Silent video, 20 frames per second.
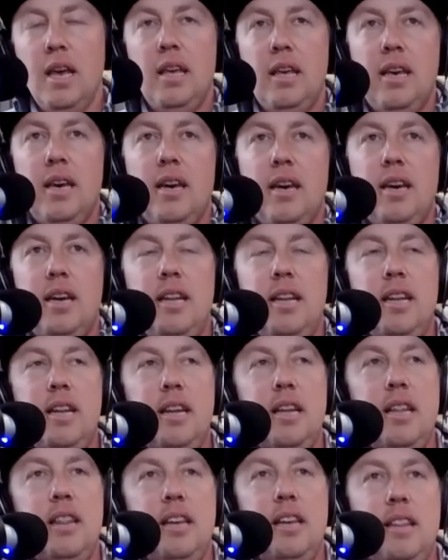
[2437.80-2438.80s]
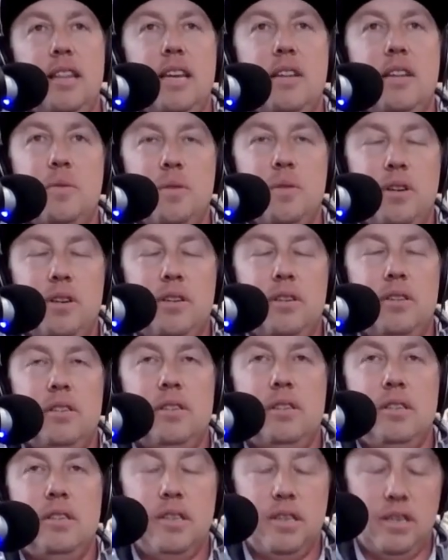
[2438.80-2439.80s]
Yeah. And I think that's where,
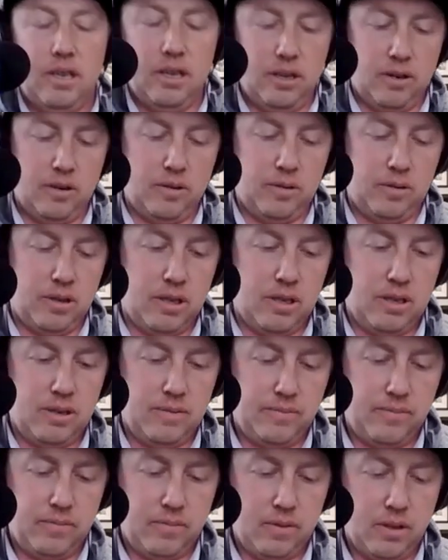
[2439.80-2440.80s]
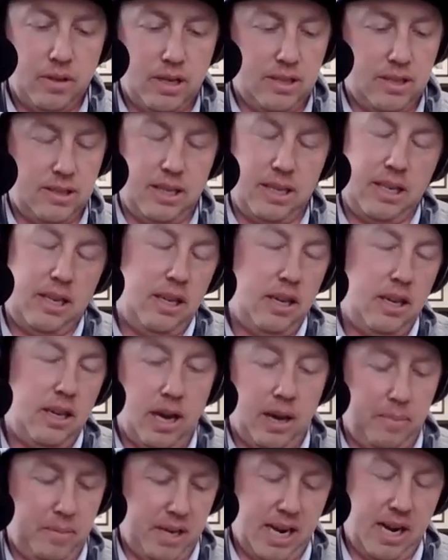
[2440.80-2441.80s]
you know, cause like,
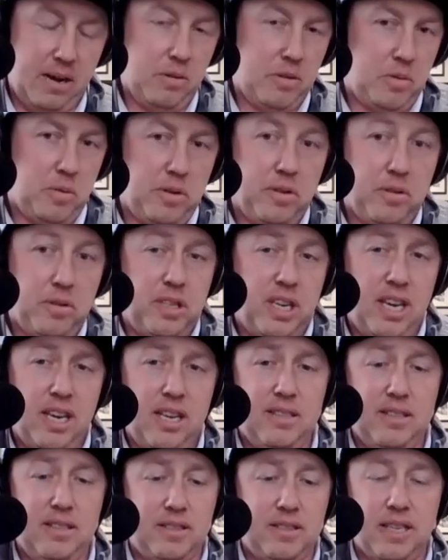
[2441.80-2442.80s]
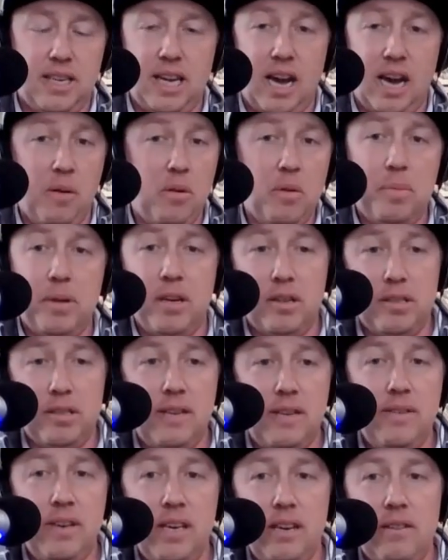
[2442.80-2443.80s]
I mean, I was one of those kids. It was like, I want to play on
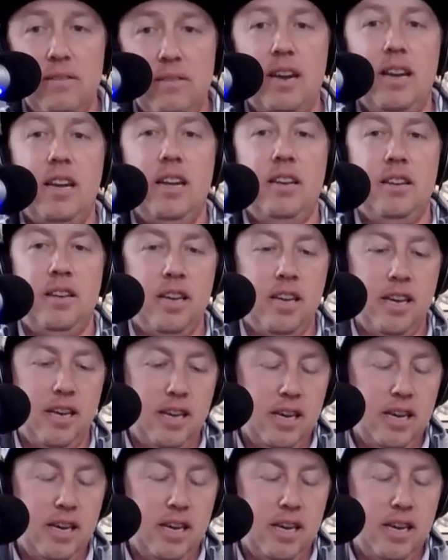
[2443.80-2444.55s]
TV. Right. And